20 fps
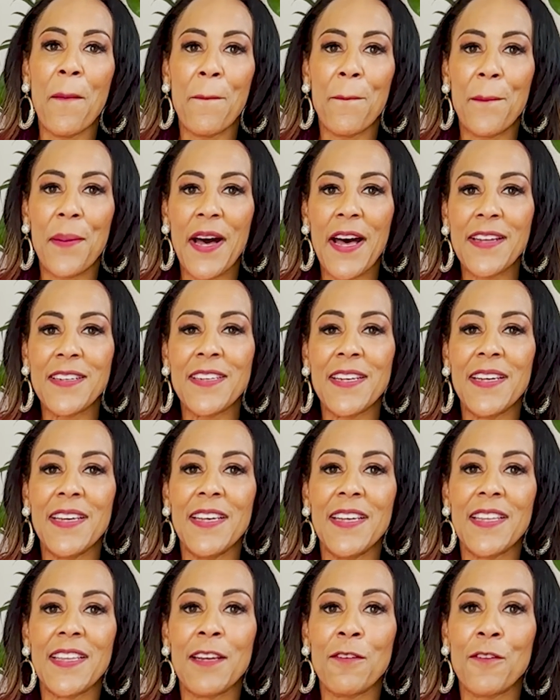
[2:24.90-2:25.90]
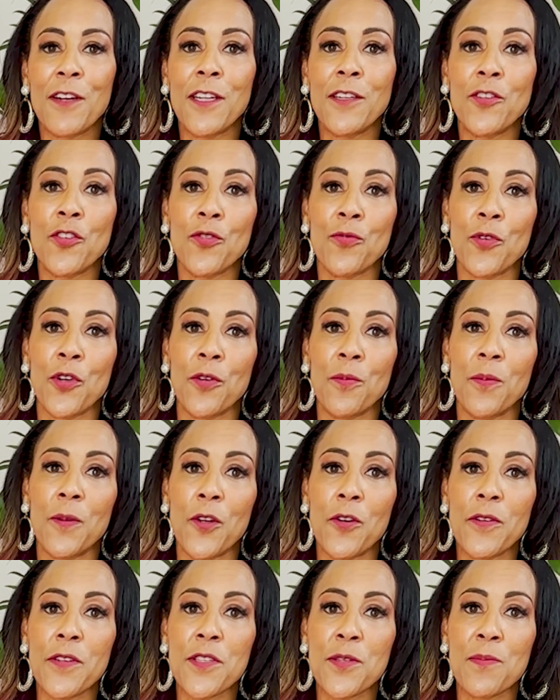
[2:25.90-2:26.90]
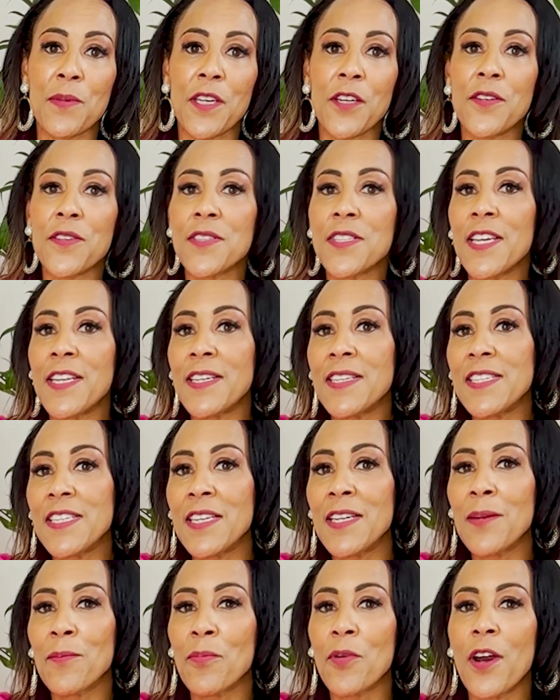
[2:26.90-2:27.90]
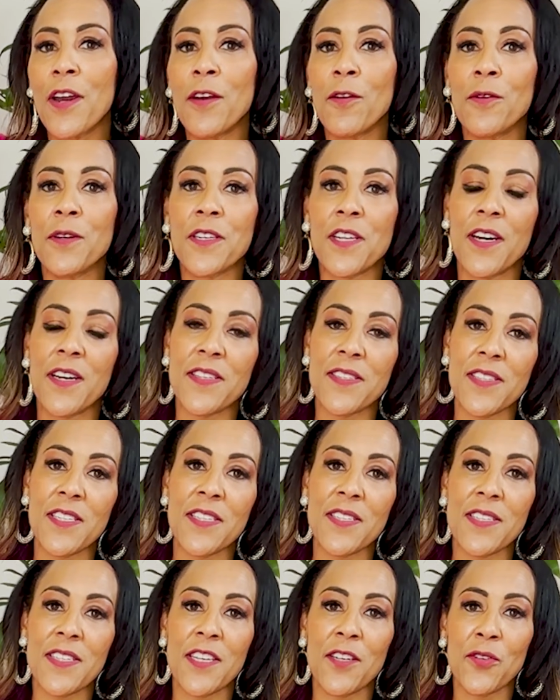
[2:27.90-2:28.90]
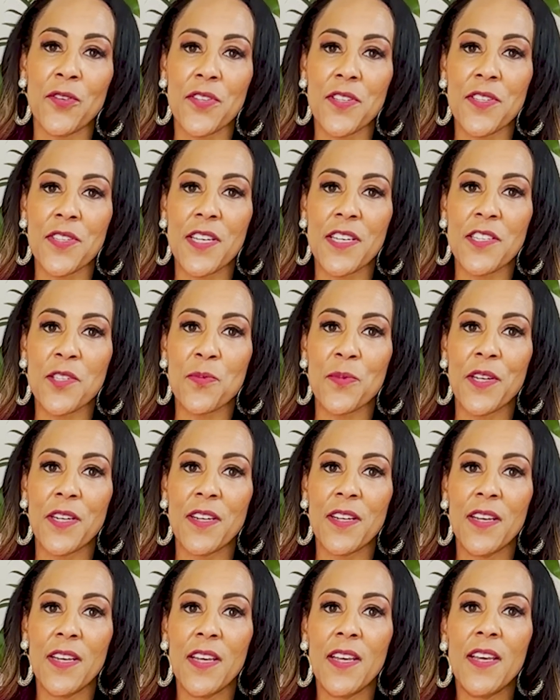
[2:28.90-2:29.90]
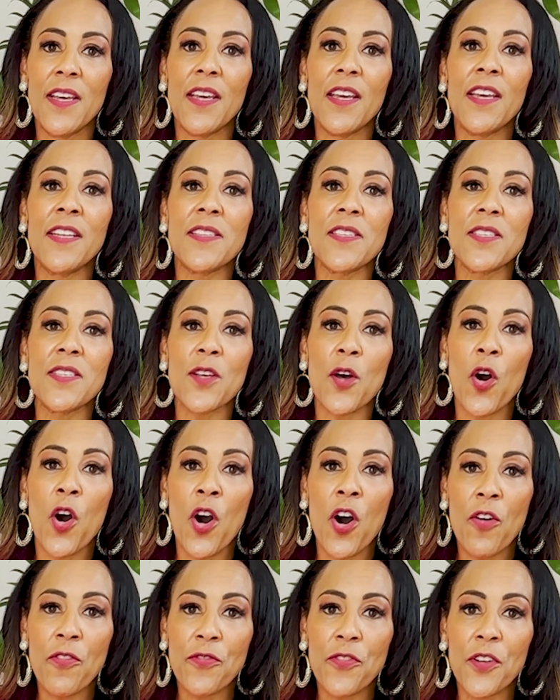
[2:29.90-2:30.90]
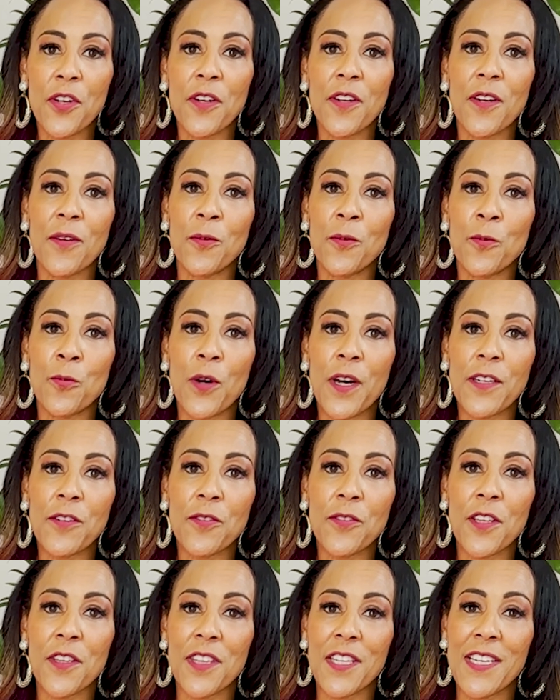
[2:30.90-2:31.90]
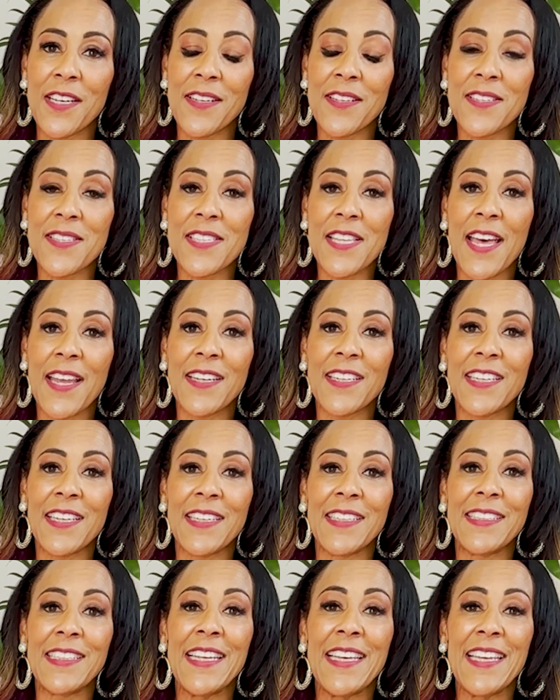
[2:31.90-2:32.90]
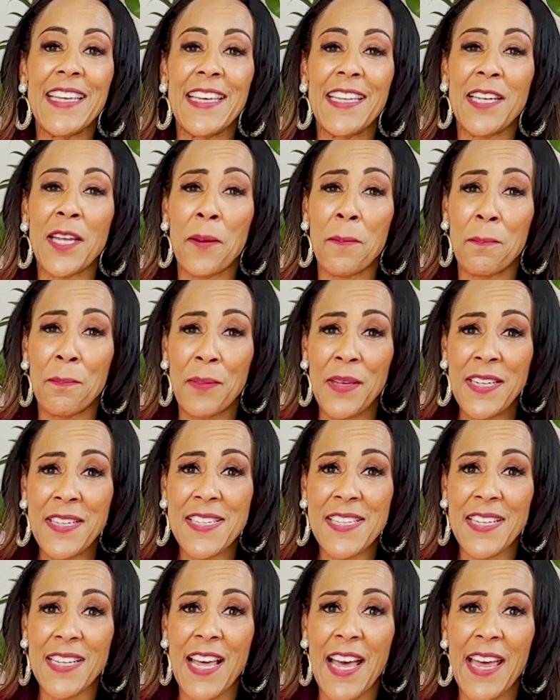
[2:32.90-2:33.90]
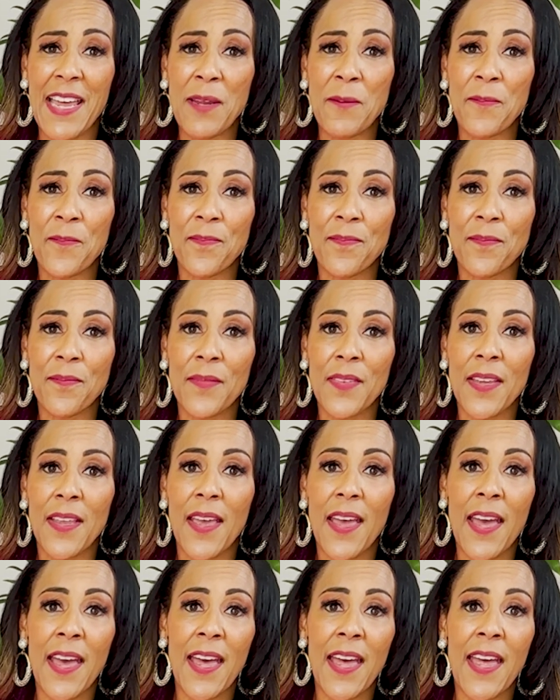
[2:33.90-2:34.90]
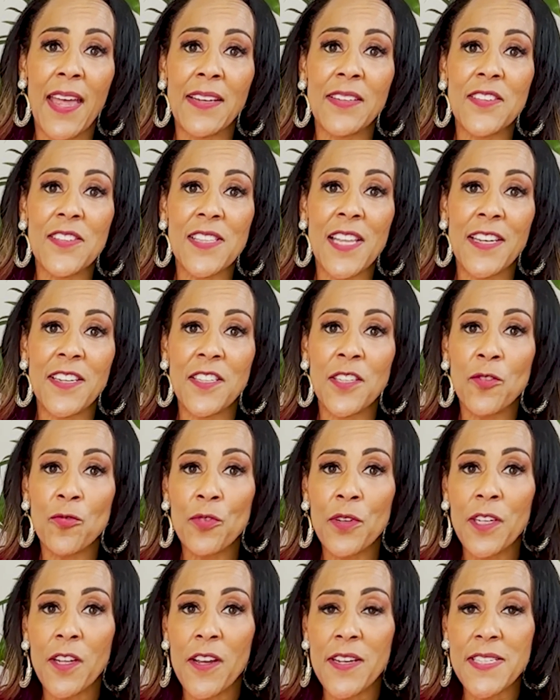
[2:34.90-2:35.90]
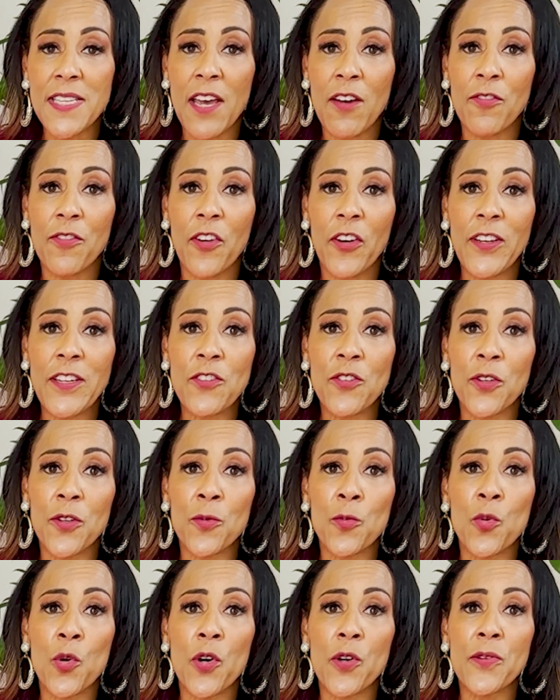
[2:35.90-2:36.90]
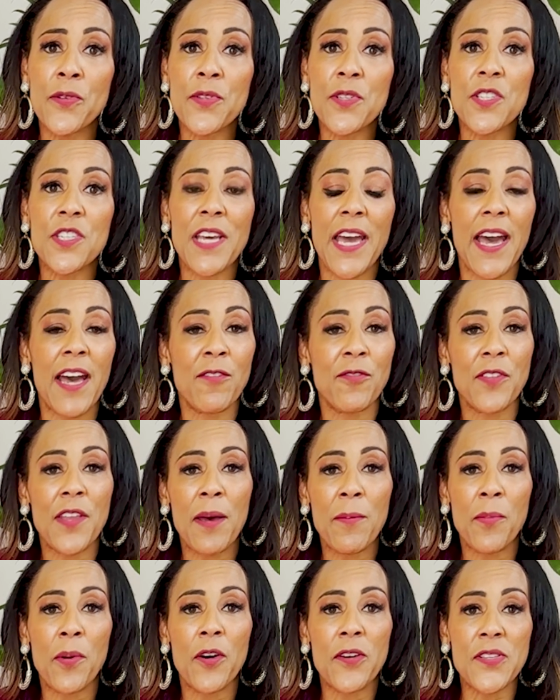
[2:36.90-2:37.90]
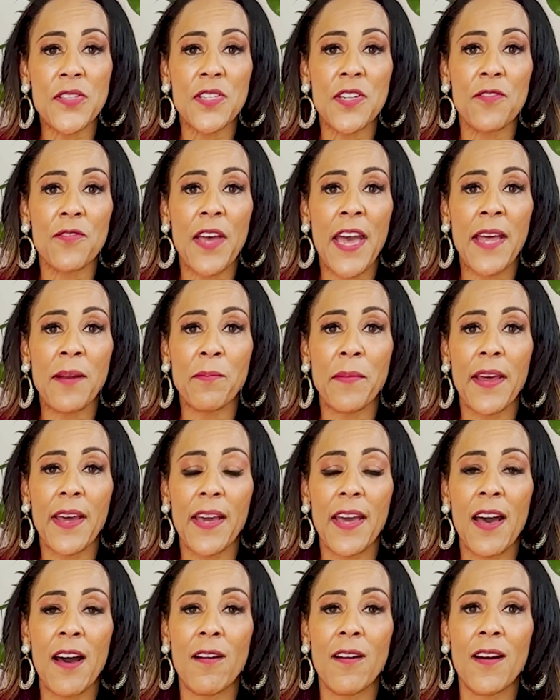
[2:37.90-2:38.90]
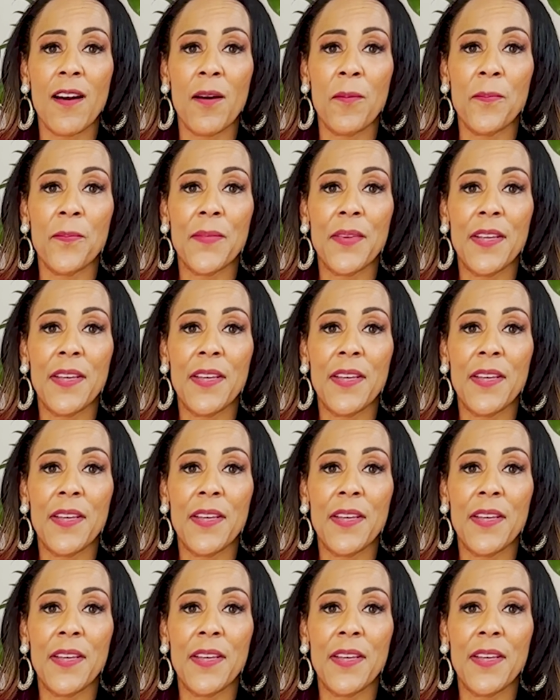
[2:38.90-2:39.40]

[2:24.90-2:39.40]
but they run into roadblocks because they didn't prioritize this skills assessment. It's often one of the things that can hit a big delay, and they didn't realize how vital it was to have that positive ANMAC outcome.